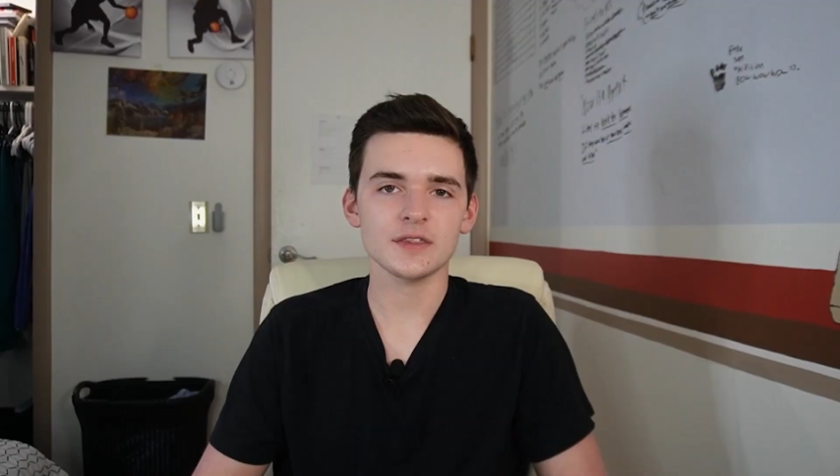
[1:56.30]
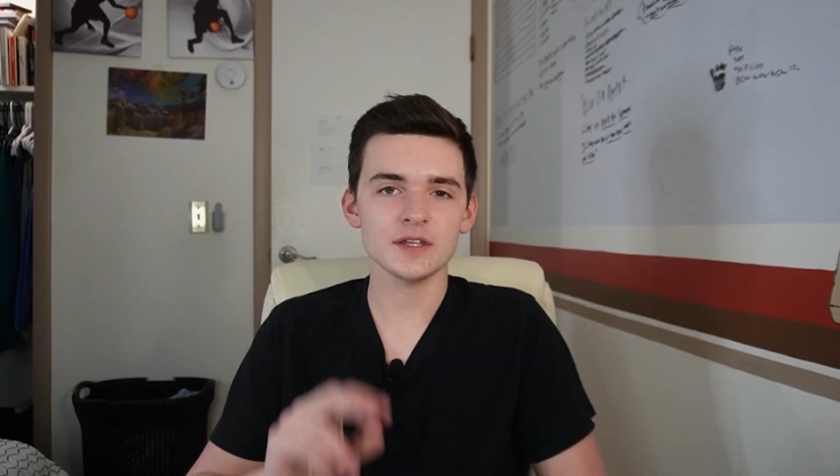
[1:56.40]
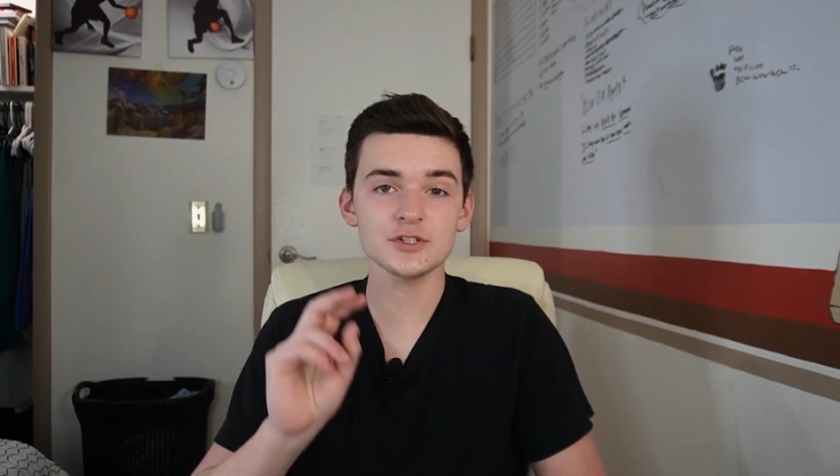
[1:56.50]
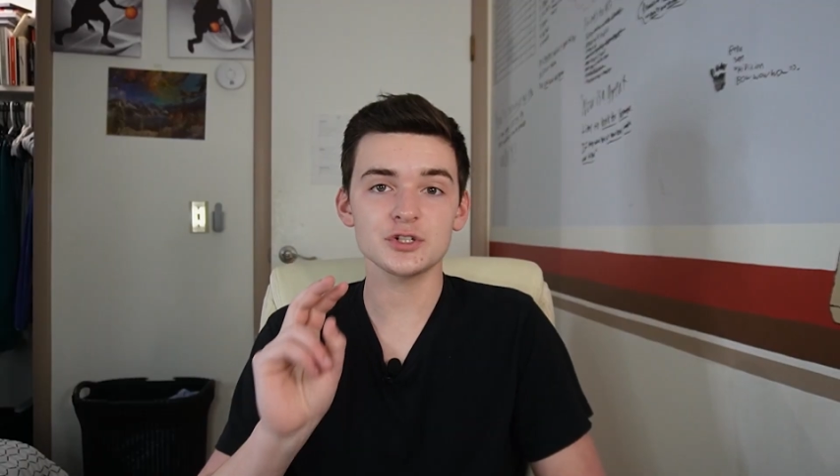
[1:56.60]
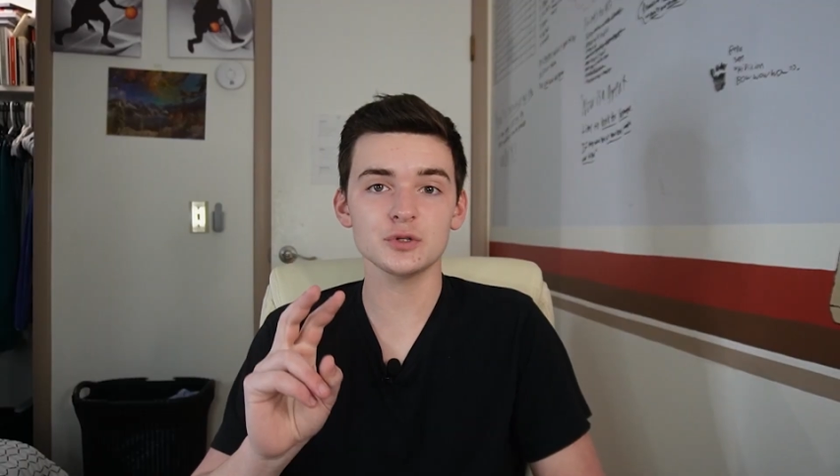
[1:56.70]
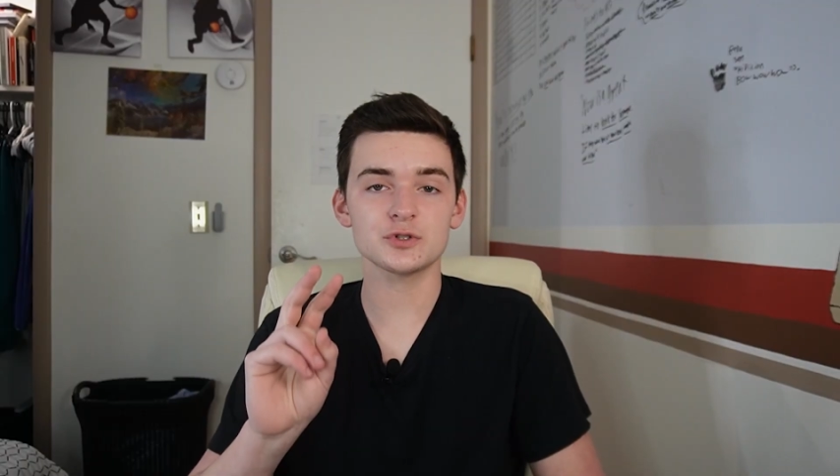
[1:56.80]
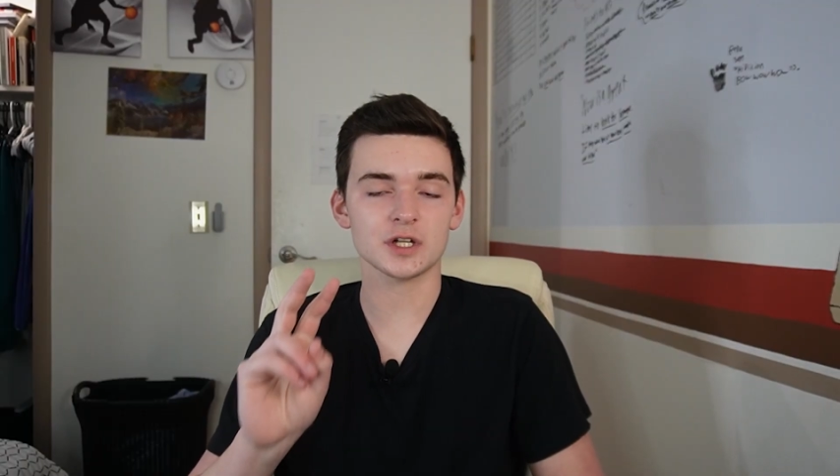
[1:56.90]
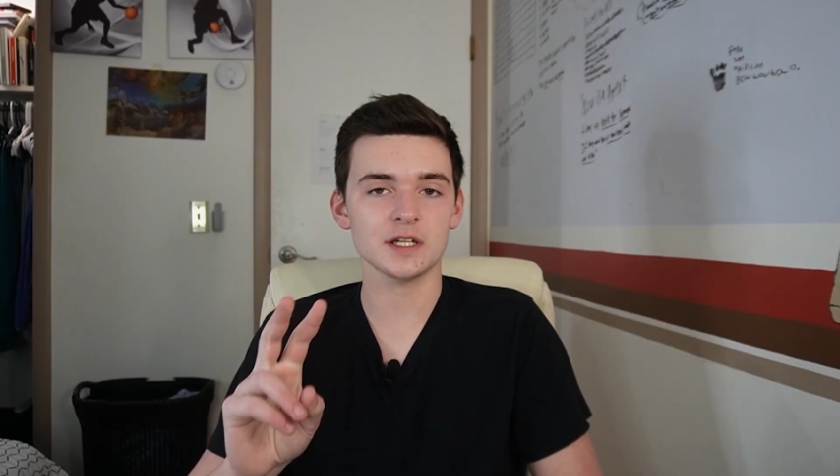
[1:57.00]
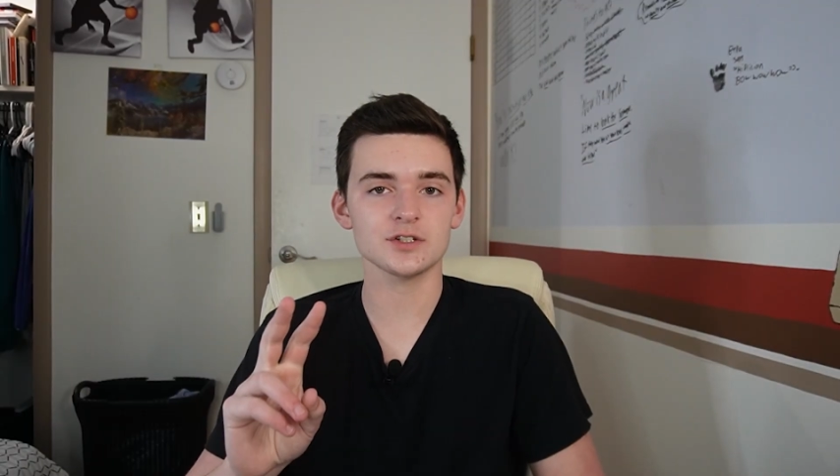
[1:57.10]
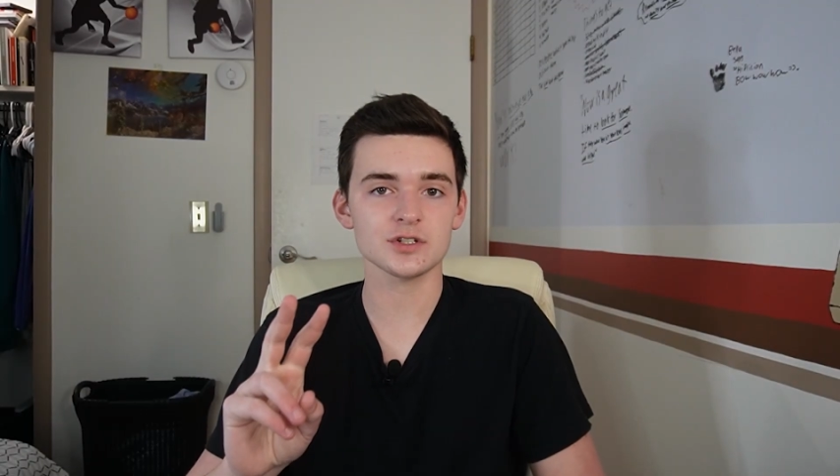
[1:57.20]
These 2
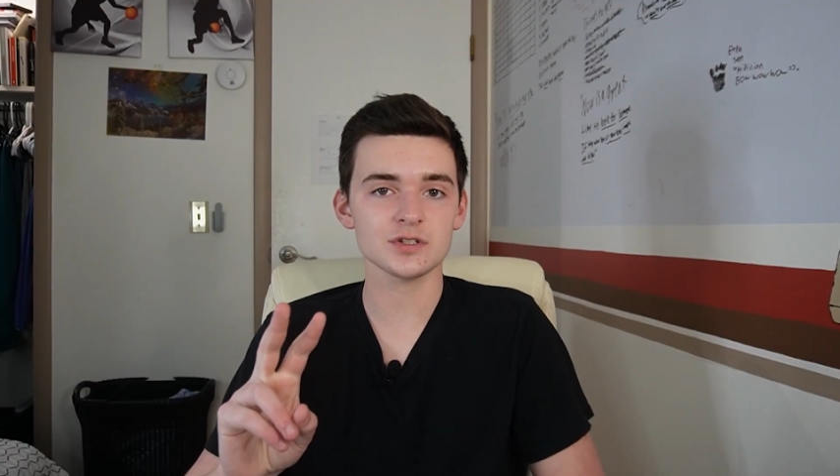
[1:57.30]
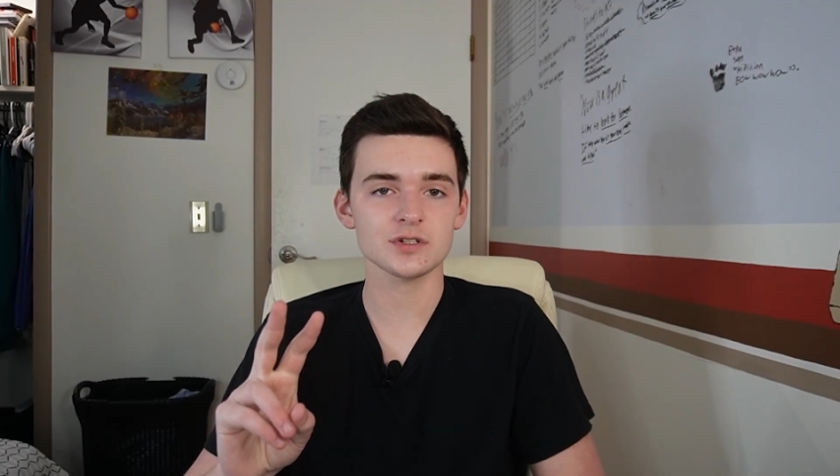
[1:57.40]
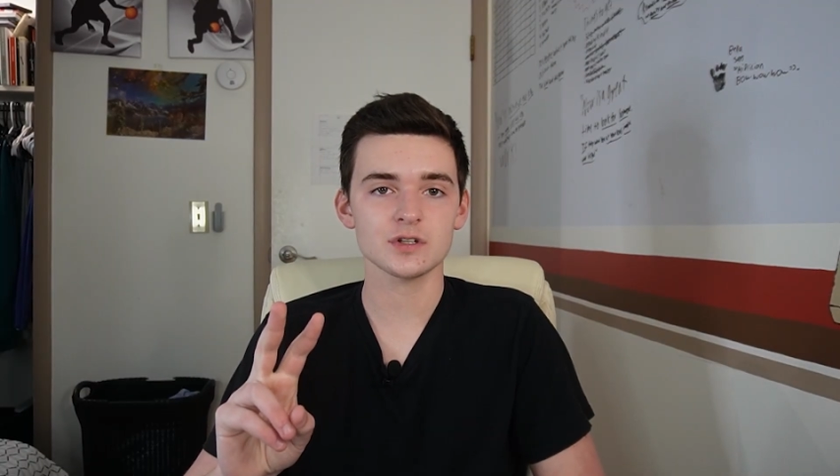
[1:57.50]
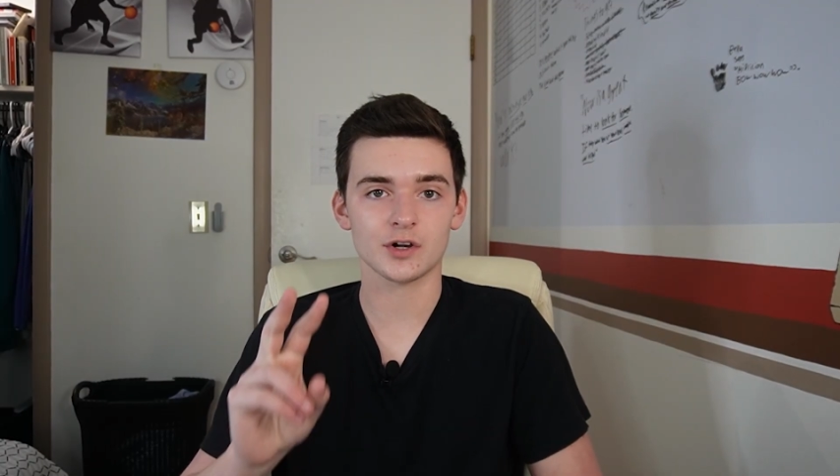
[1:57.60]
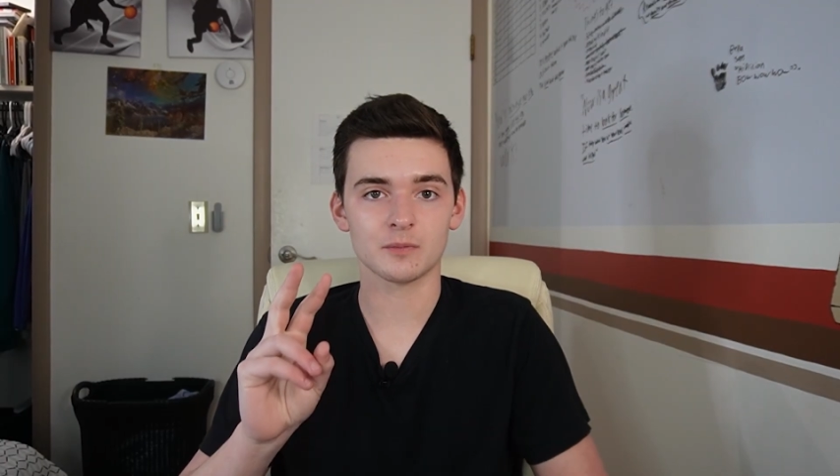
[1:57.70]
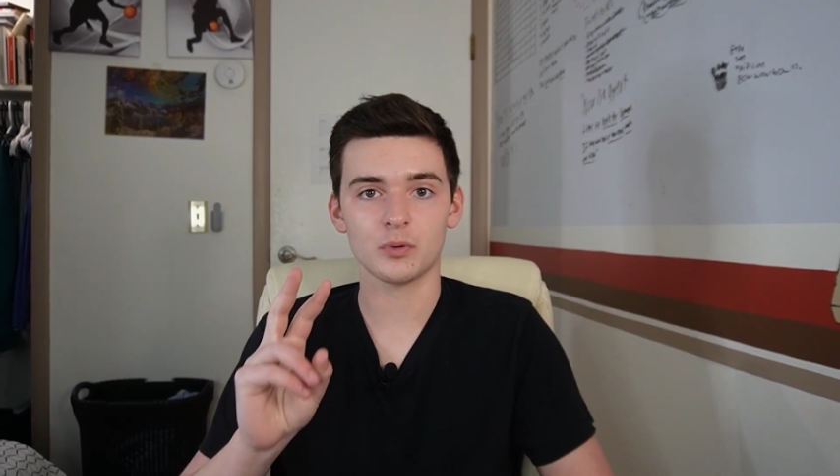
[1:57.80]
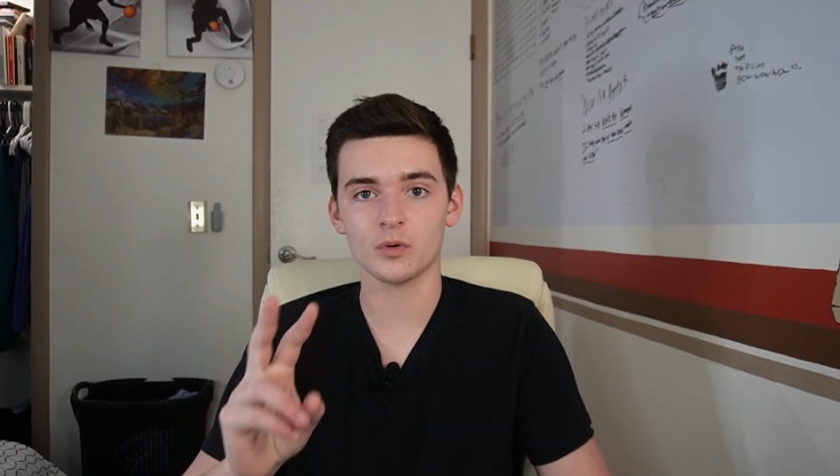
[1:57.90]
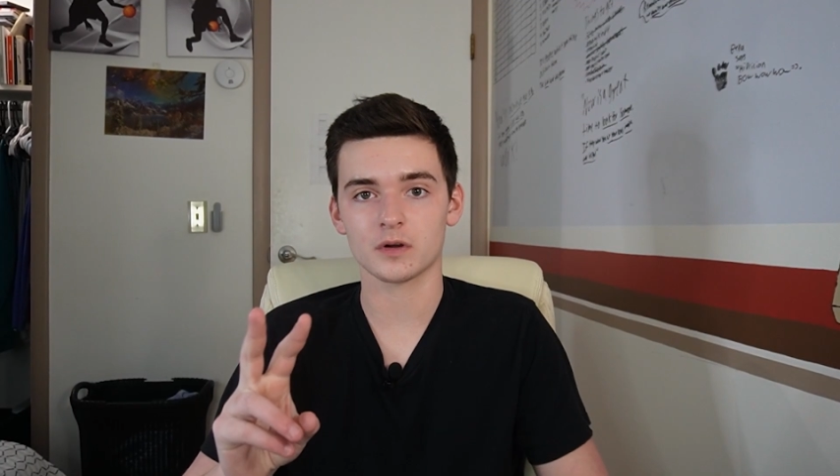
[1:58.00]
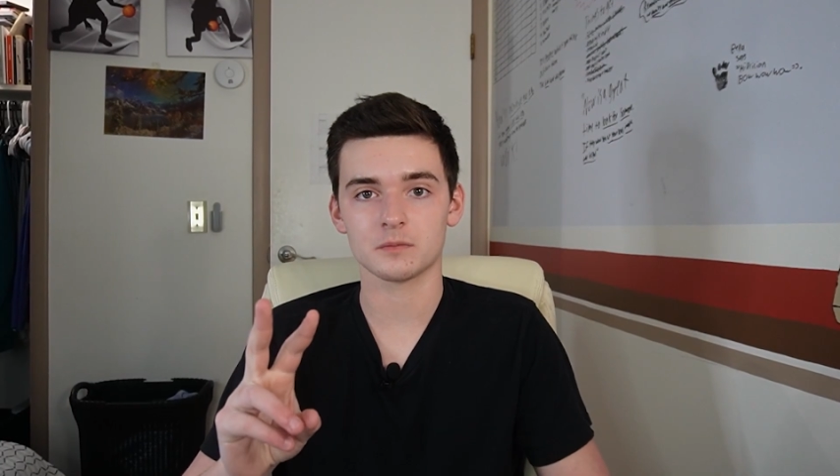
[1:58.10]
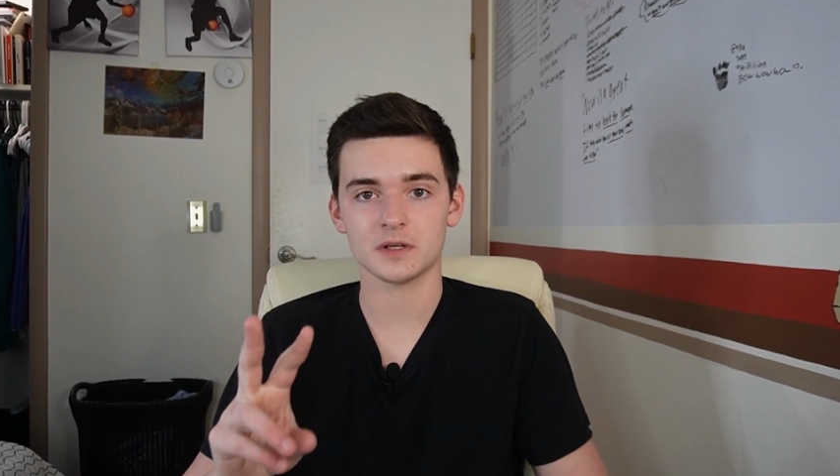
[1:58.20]
changes are
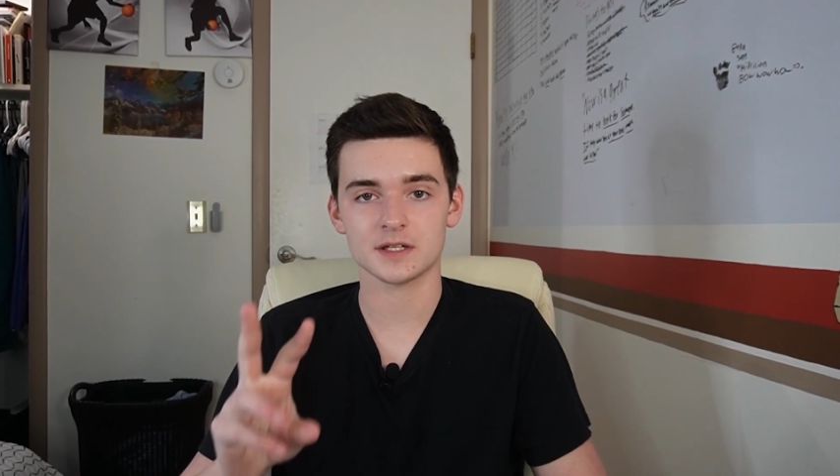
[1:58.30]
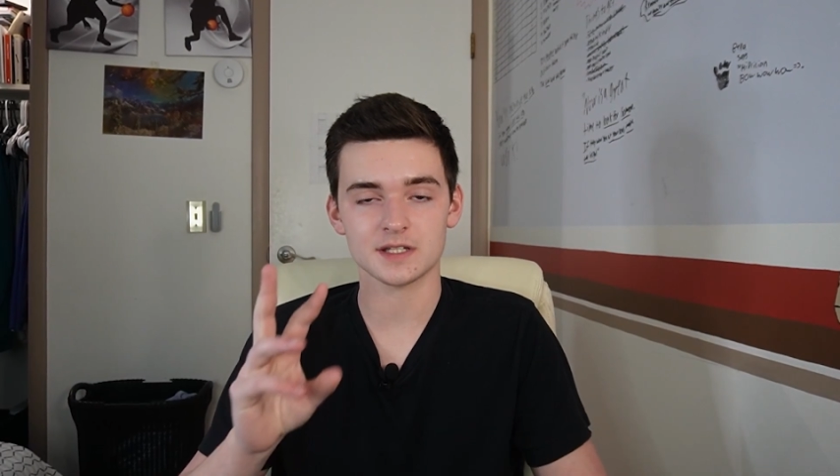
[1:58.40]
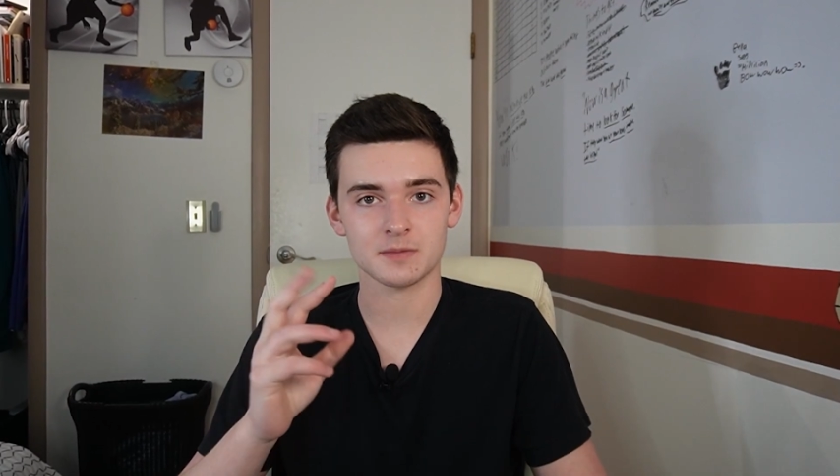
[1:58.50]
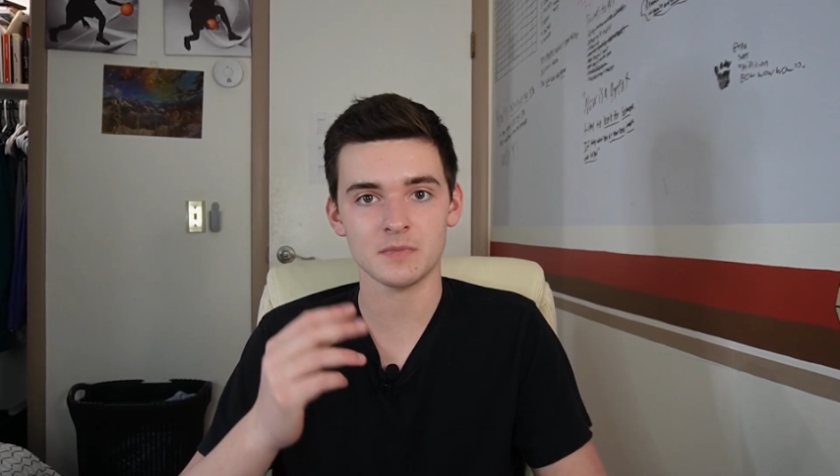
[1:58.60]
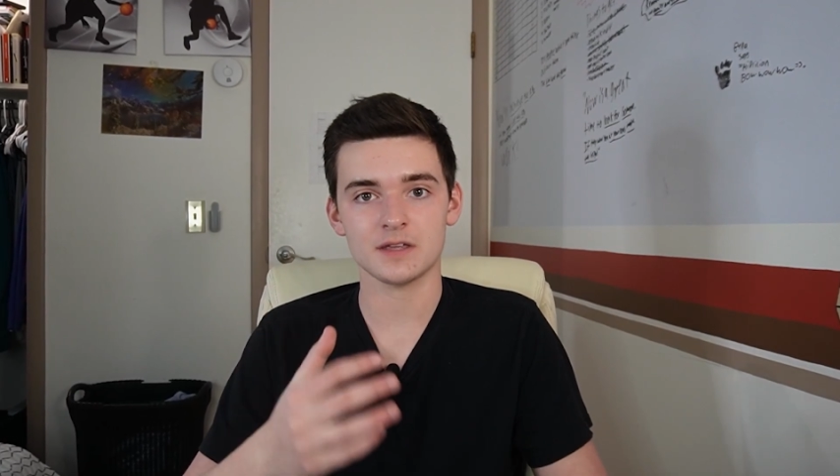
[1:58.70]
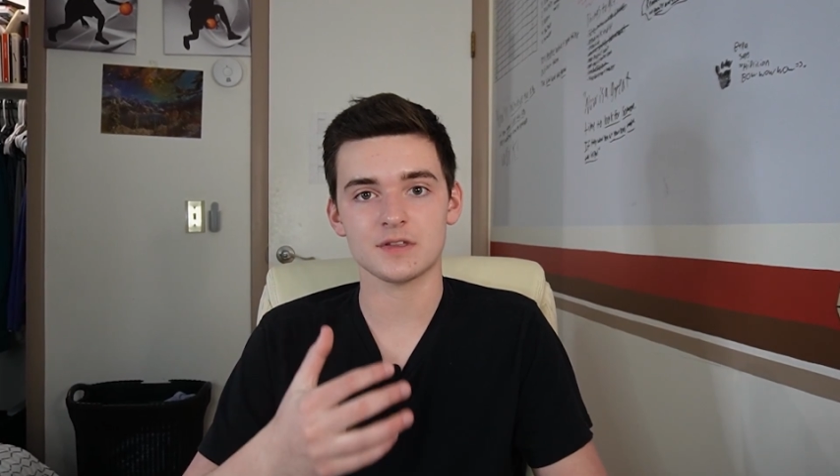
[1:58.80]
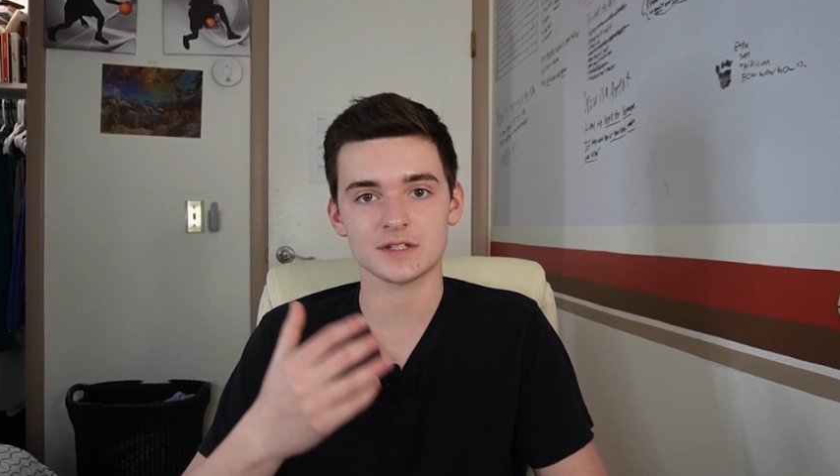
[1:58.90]
important because they make the